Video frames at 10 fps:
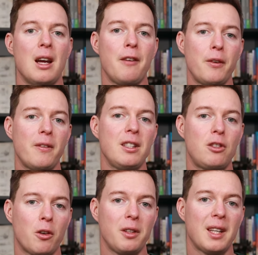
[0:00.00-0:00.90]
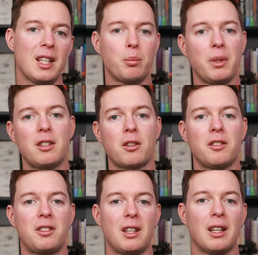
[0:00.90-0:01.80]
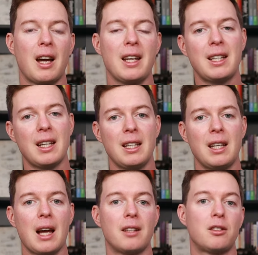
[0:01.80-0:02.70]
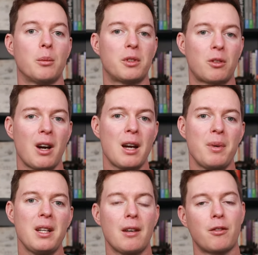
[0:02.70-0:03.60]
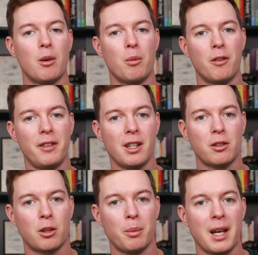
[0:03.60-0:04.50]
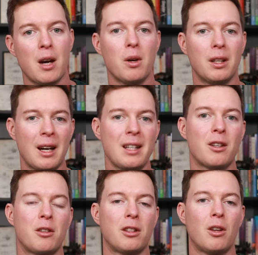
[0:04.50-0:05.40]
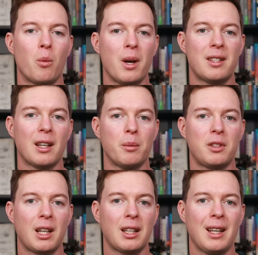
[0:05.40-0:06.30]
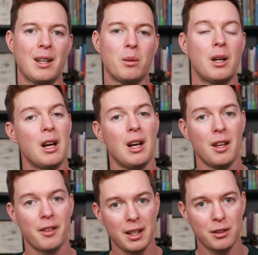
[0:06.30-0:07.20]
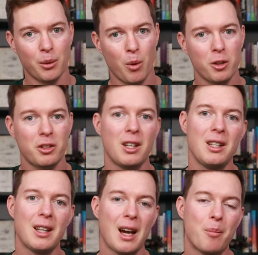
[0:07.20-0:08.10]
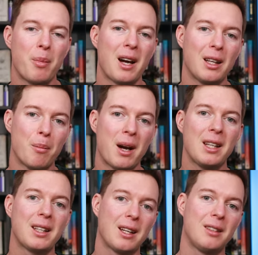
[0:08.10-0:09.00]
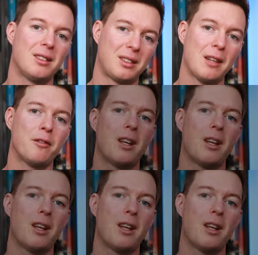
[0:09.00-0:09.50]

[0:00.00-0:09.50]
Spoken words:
If you've enjoyed this, please consider liking and subscribing. I've got more videos coming out. A like goes a long way to help the channel out. Thanks for watching. I'm Pilot Mike and safe